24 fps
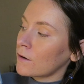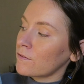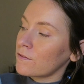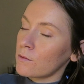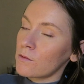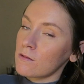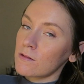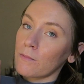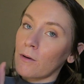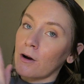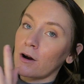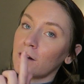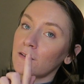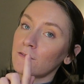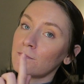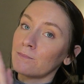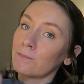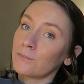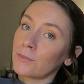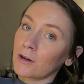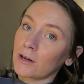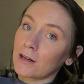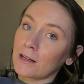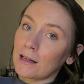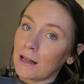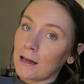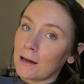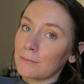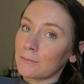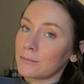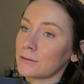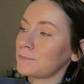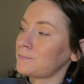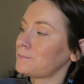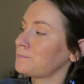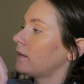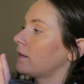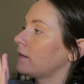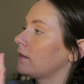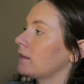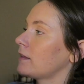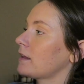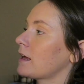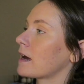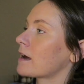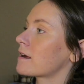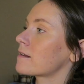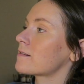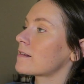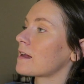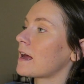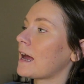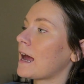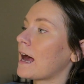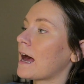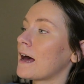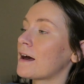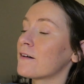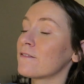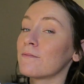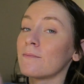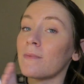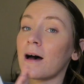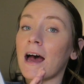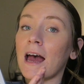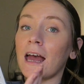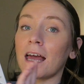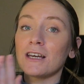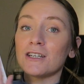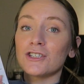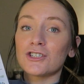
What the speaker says: if it was part of book club. Next, I have my